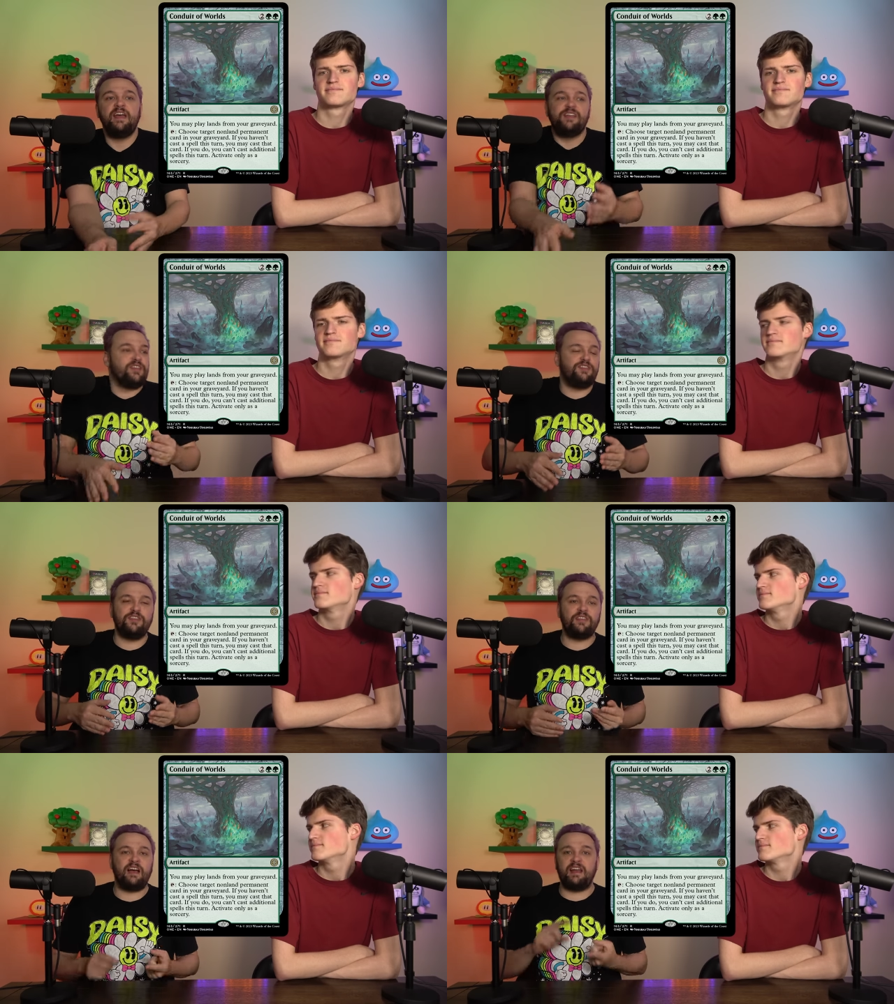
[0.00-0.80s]
Speaker 1: This
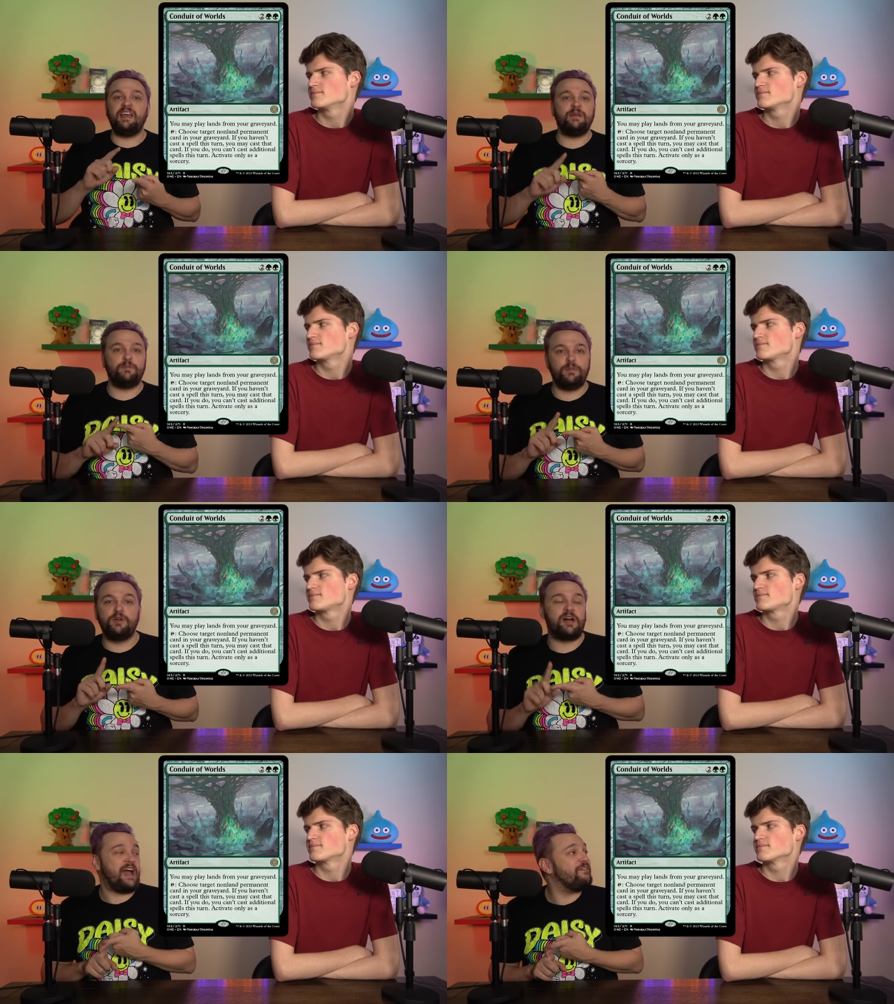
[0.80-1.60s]
is not a, you
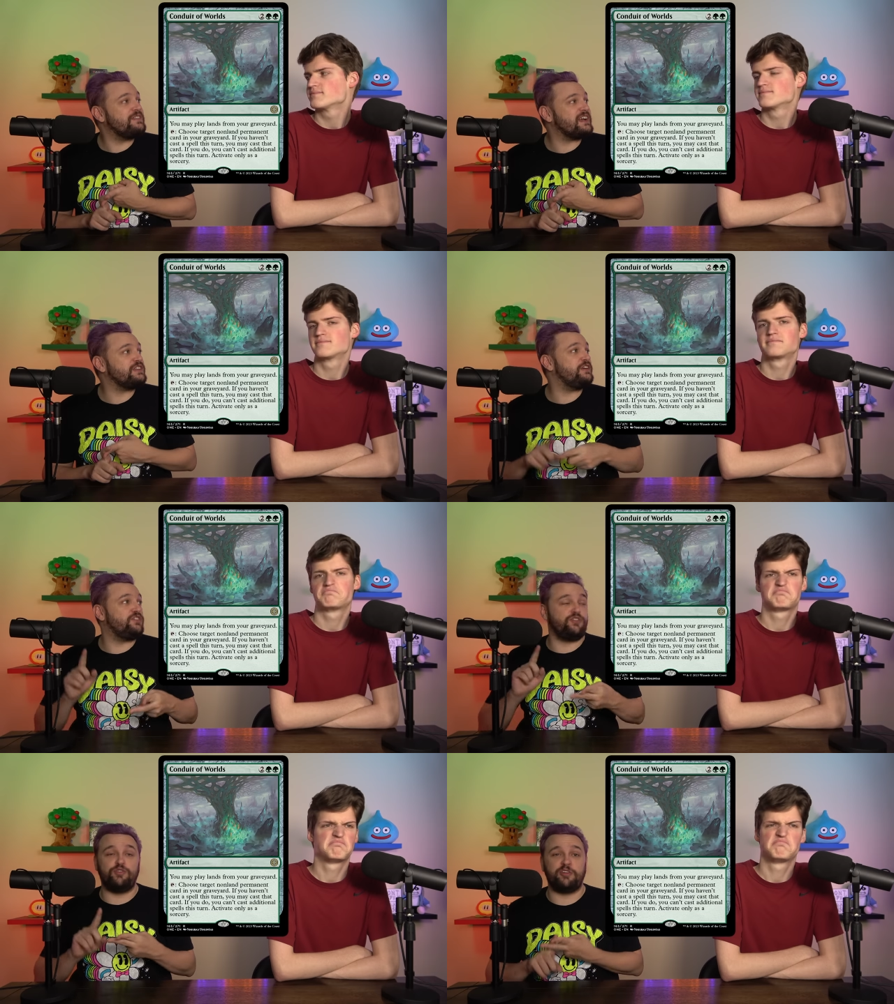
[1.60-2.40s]
don't have to activate
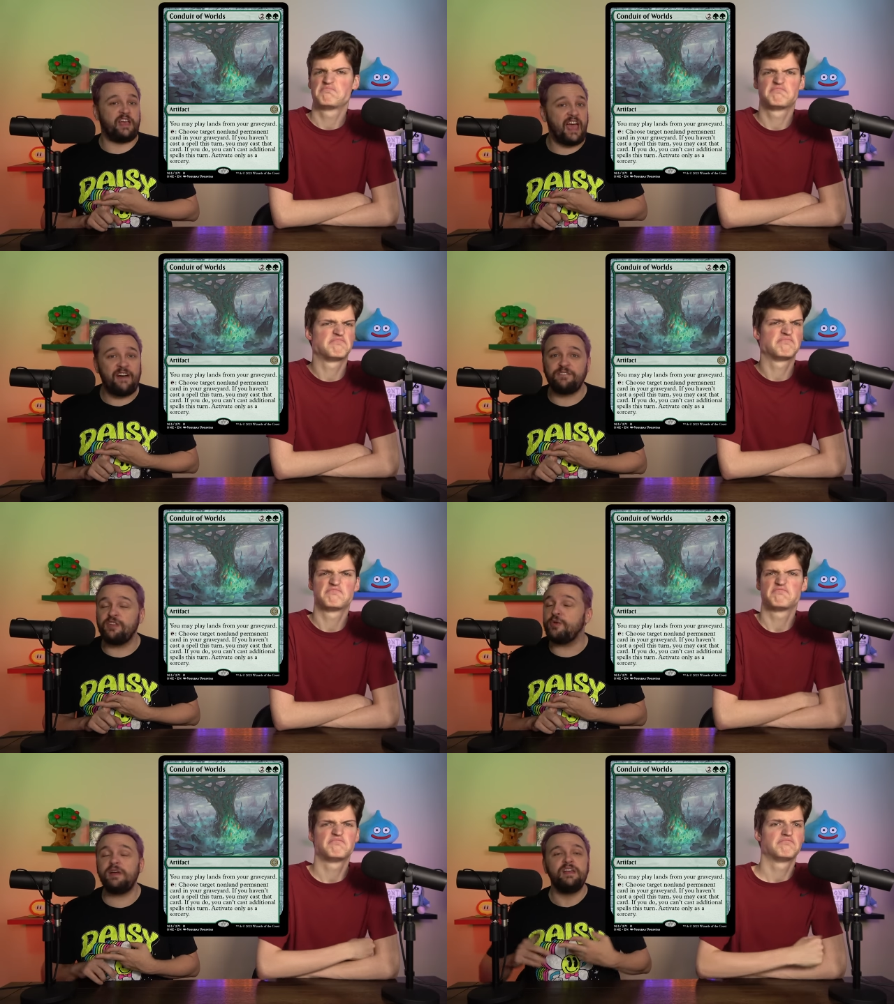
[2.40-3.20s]
this, you don't have to
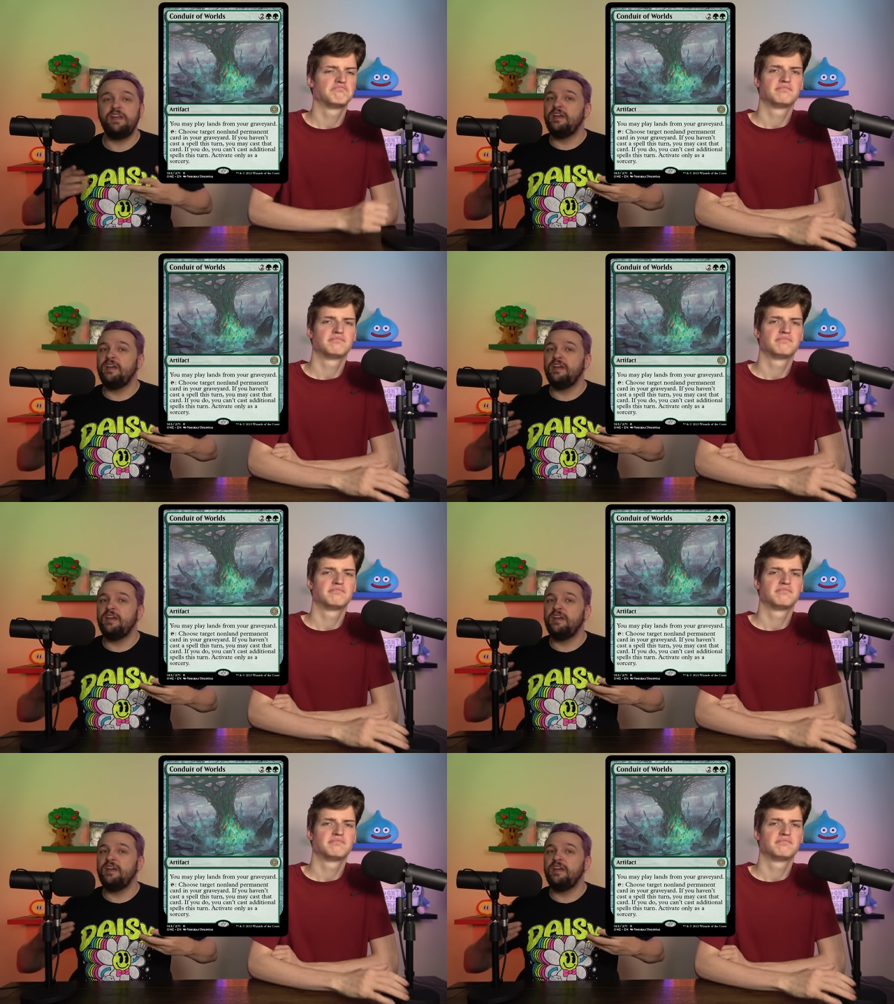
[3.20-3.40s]
do it.